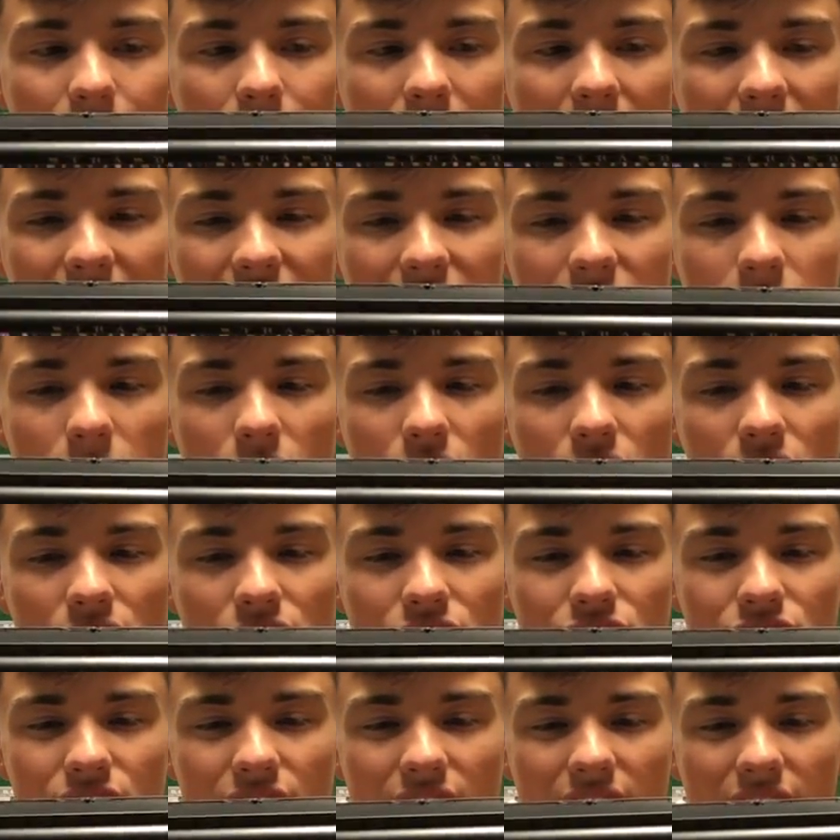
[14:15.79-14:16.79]
Back in
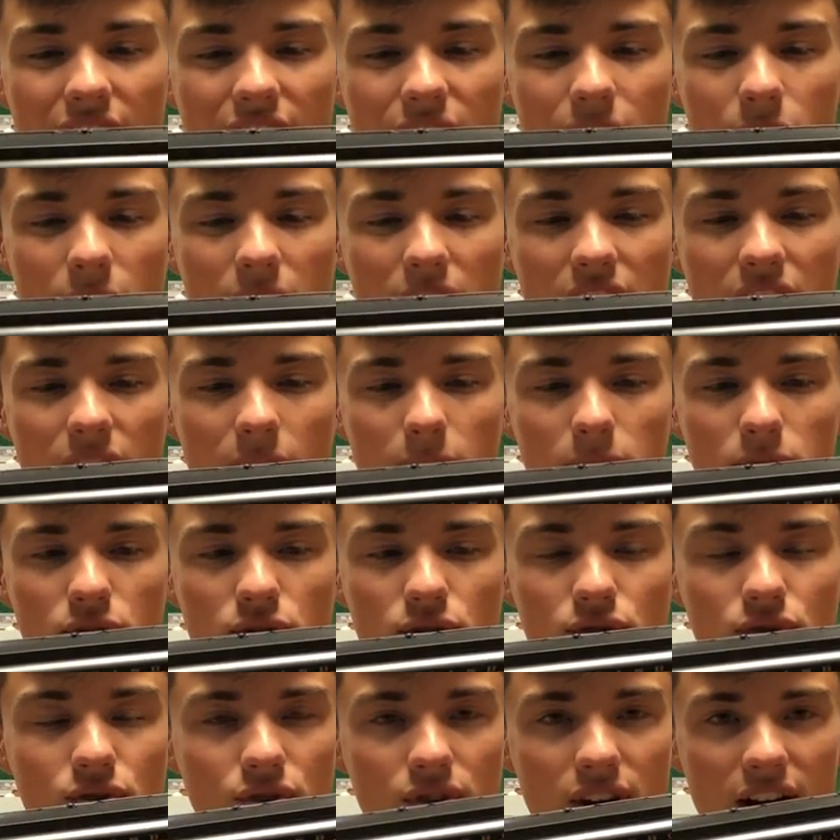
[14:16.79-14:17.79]
March, I went up
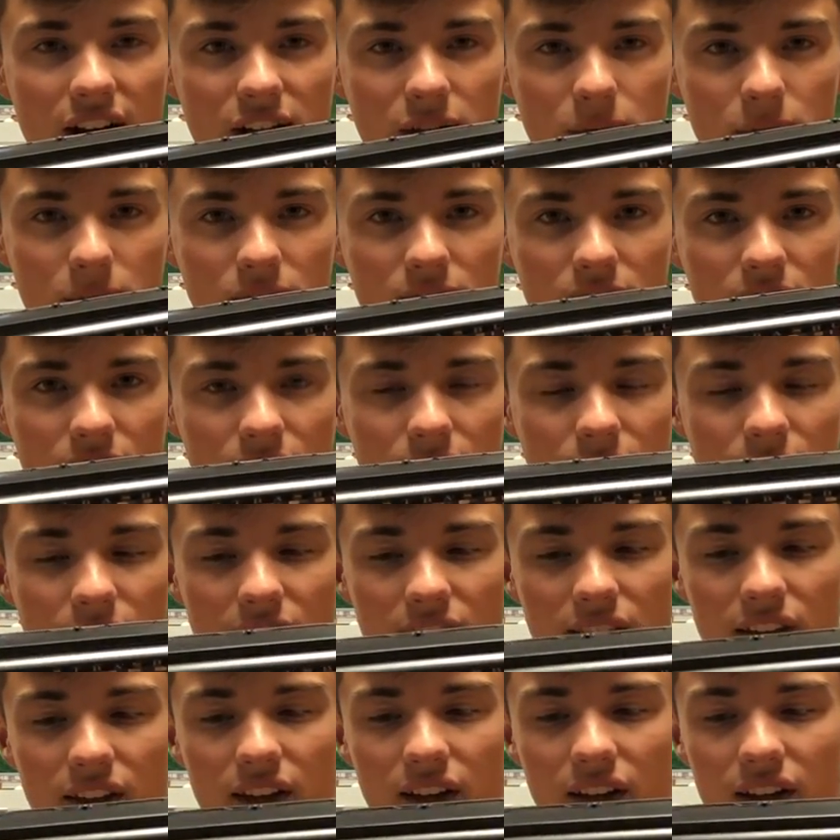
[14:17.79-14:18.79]
to Strasburg
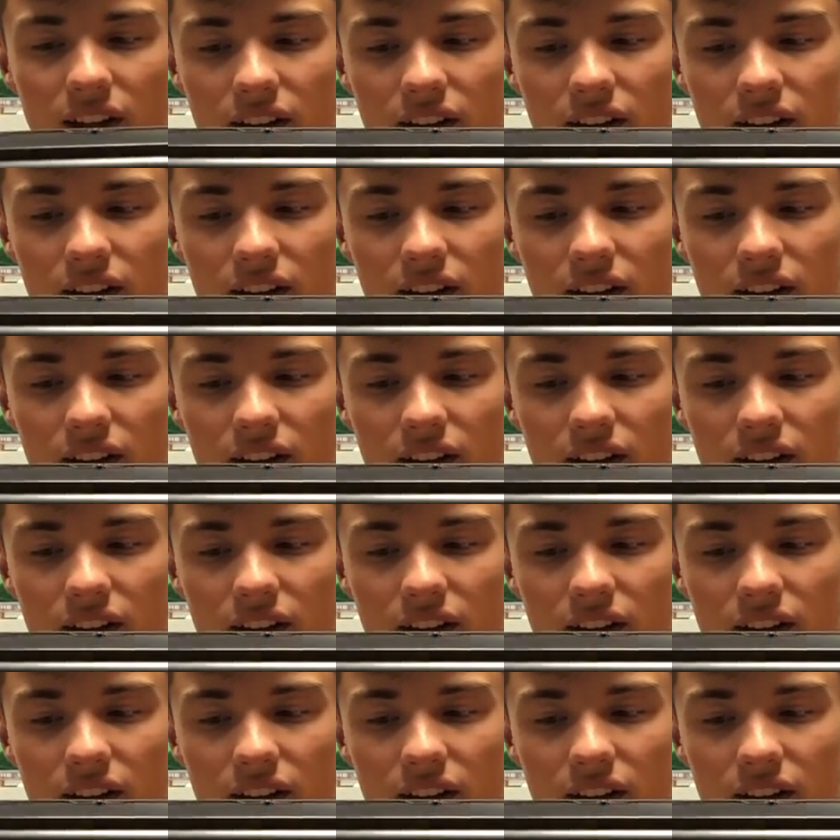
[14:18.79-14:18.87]
with